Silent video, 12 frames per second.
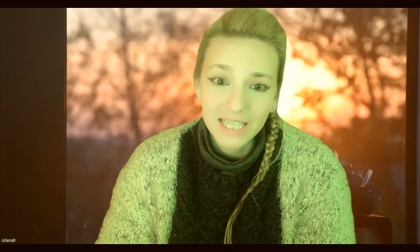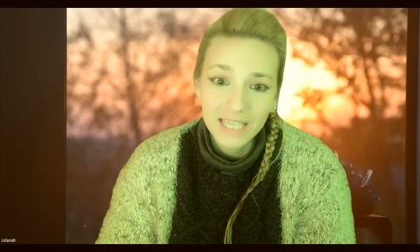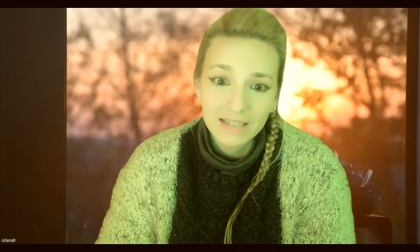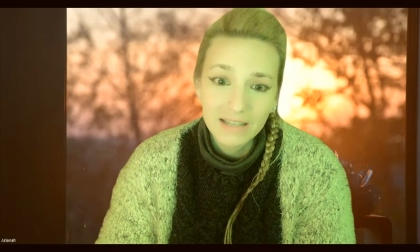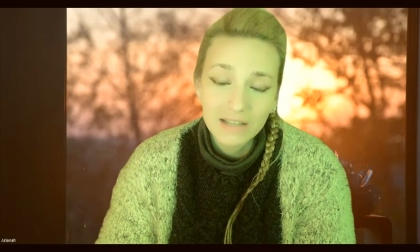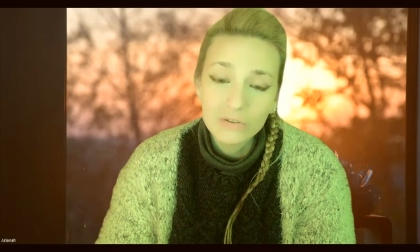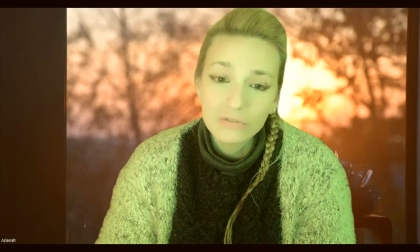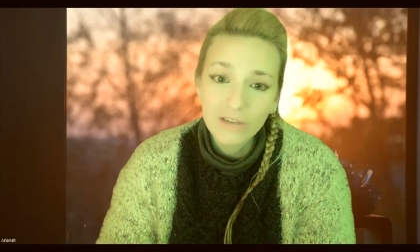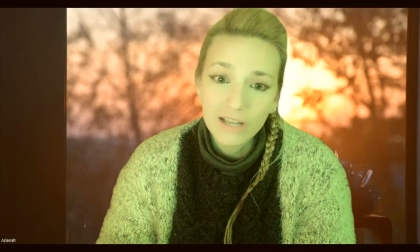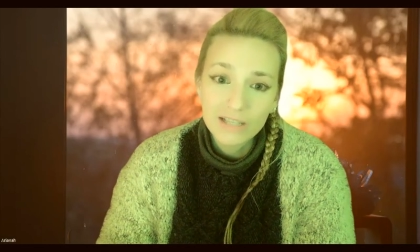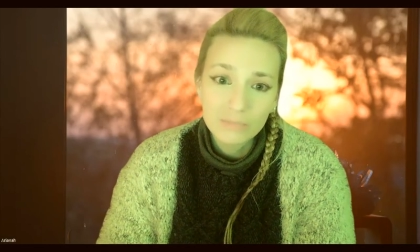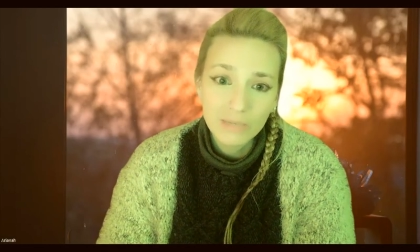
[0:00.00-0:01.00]
and that the
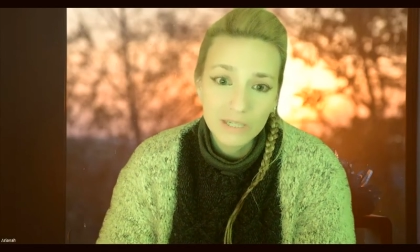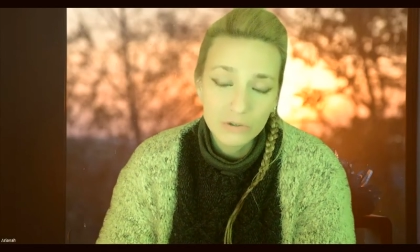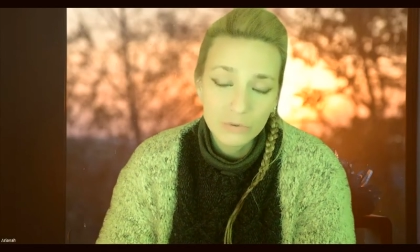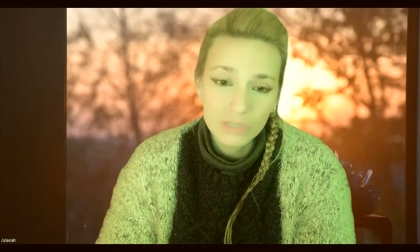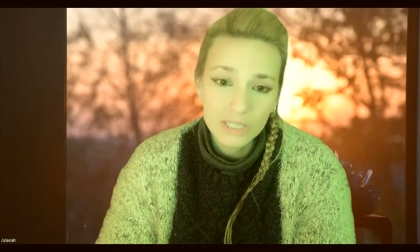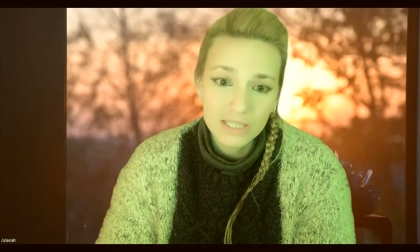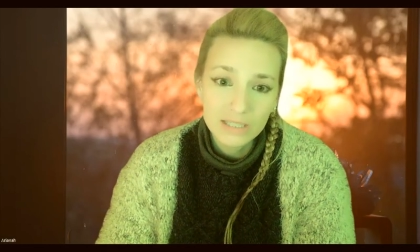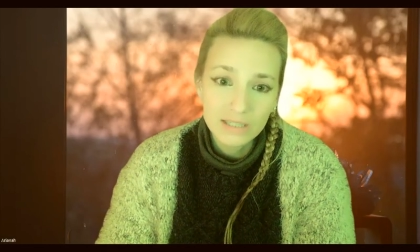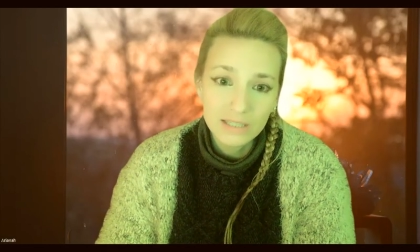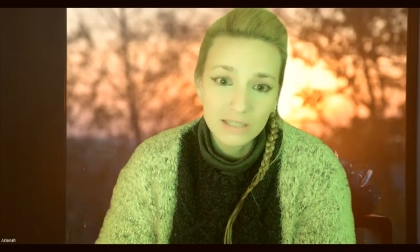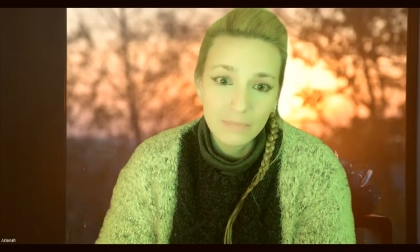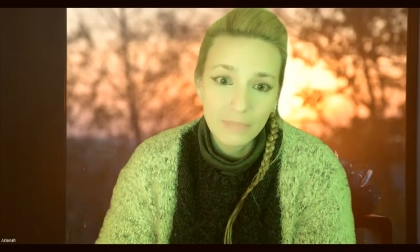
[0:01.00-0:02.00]
vast
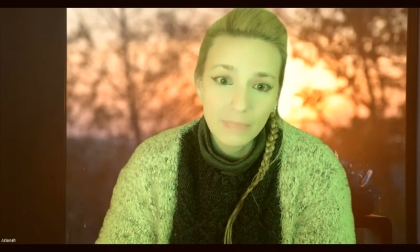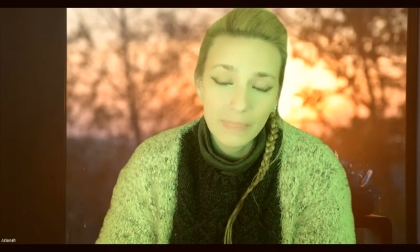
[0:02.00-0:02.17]
majority